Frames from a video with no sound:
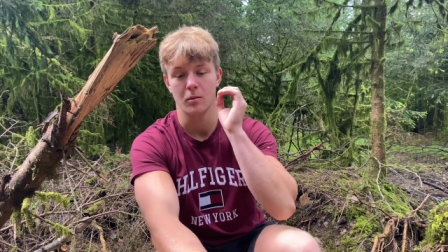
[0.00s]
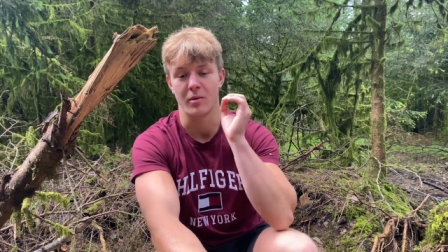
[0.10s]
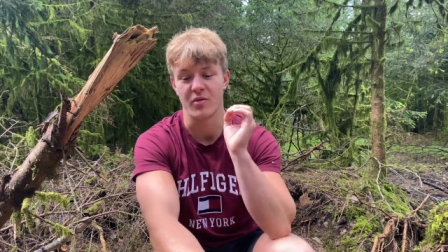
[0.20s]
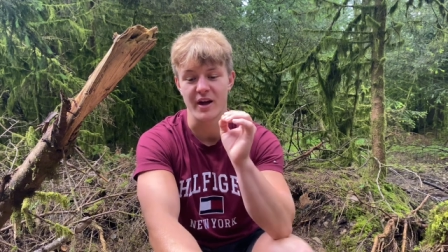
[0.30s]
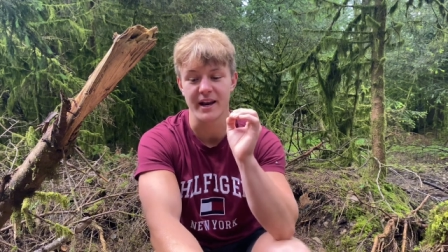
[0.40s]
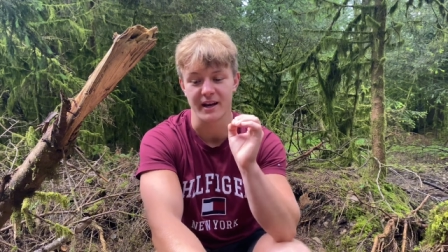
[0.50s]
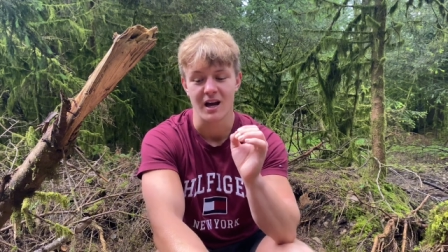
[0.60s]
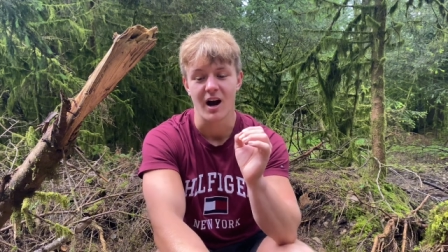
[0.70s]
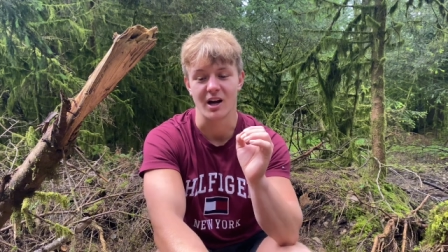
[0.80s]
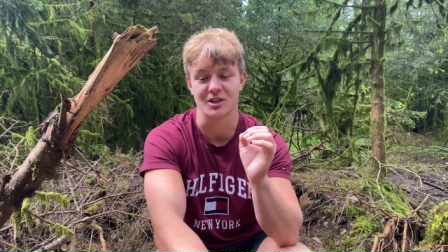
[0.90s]
But then
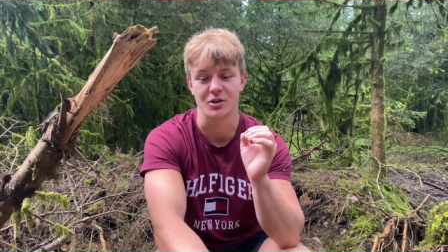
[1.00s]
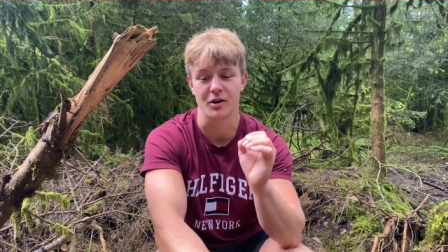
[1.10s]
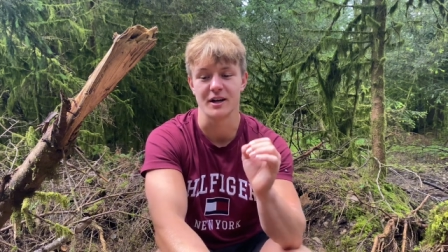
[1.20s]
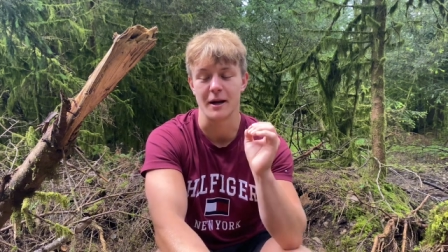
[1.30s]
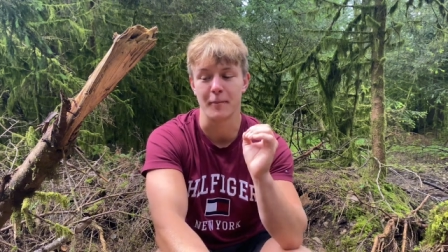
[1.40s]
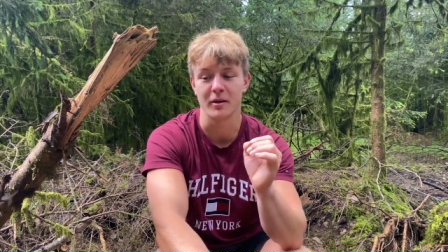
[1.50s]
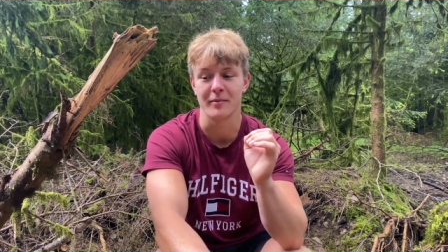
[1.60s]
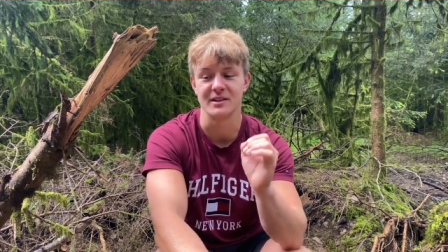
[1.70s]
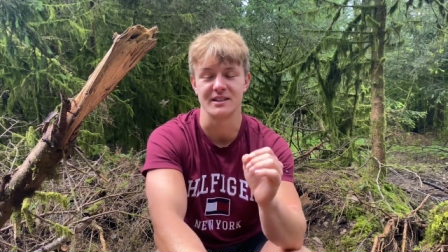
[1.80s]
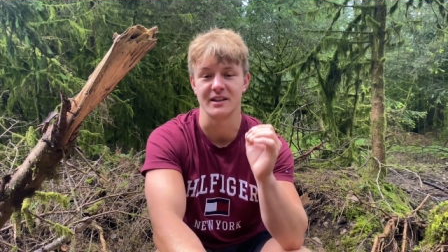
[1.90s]
I started
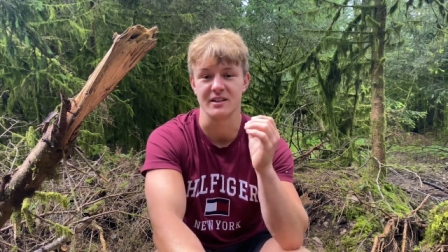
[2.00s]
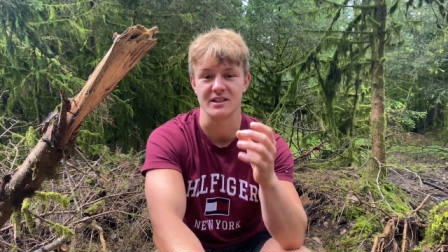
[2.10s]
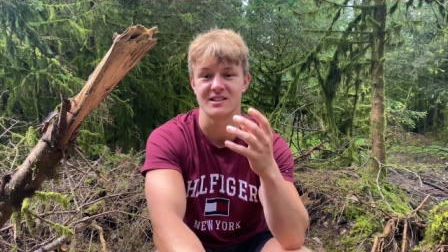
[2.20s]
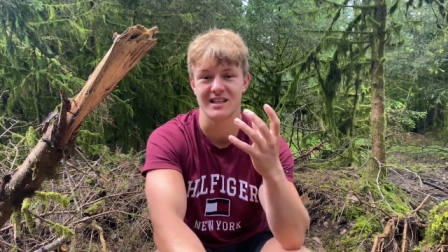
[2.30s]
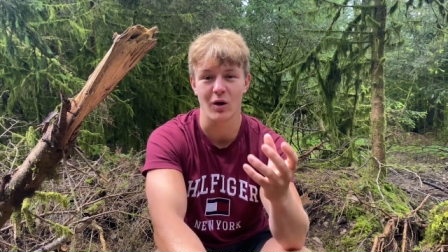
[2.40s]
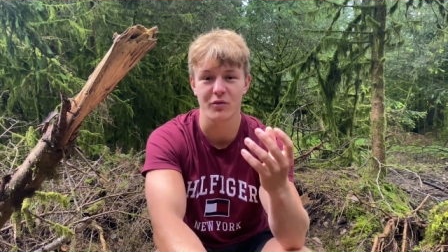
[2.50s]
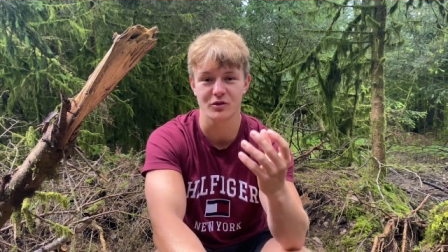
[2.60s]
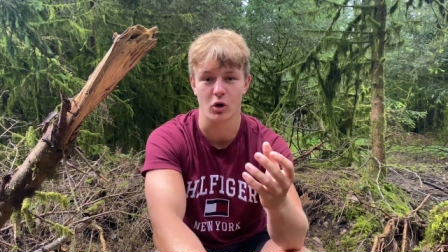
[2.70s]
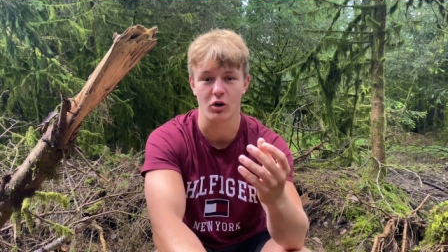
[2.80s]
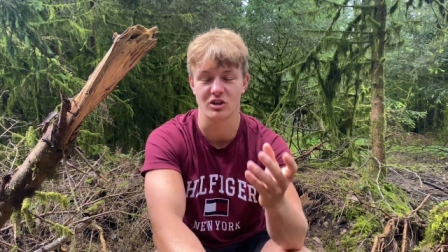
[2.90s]
implementing these
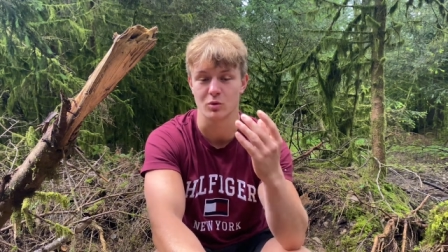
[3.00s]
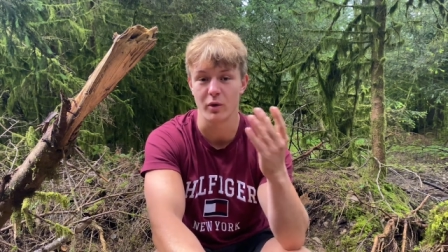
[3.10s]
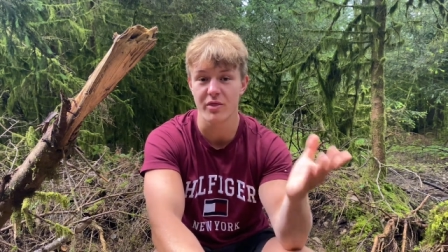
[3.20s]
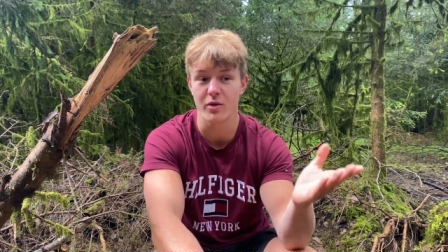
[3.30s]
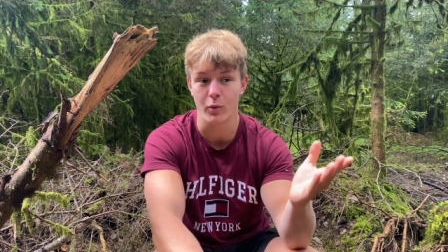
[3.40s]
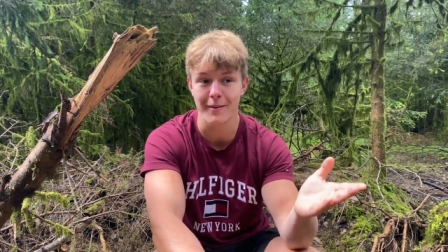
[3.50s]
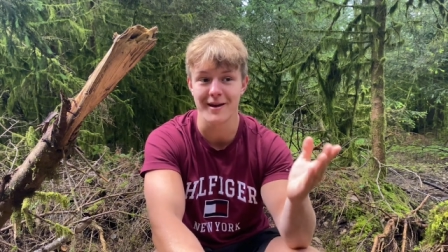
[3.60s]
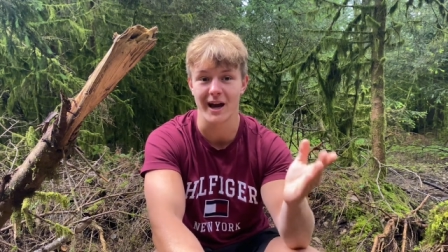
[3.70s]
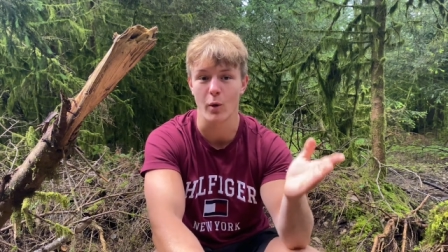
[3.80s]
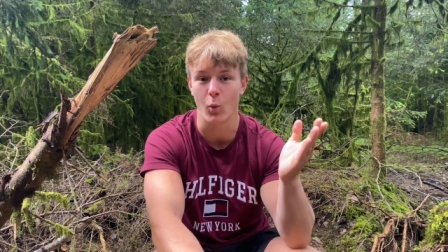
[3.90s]
self-talks with the women
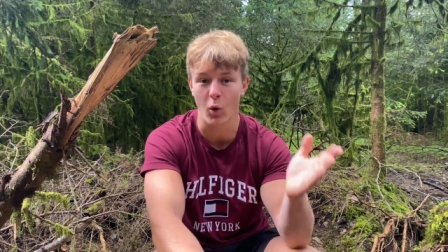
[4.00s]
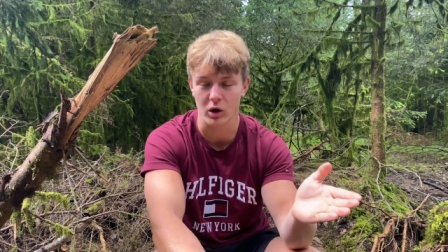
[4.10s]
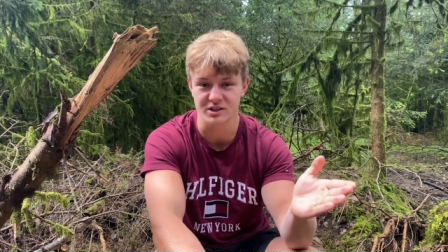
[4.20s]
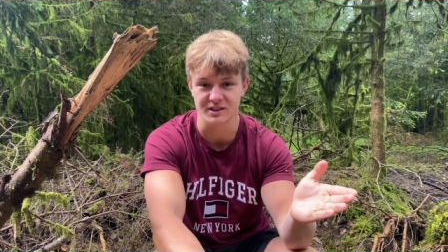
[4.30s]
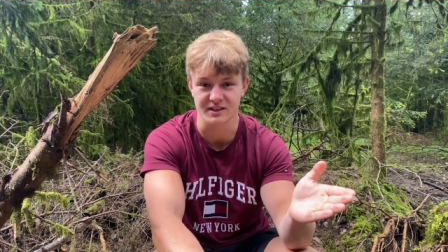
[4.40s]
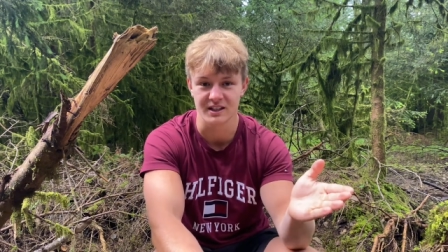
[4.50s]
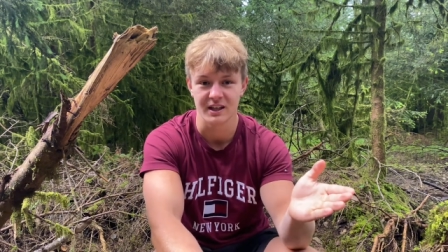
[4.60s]
I wanted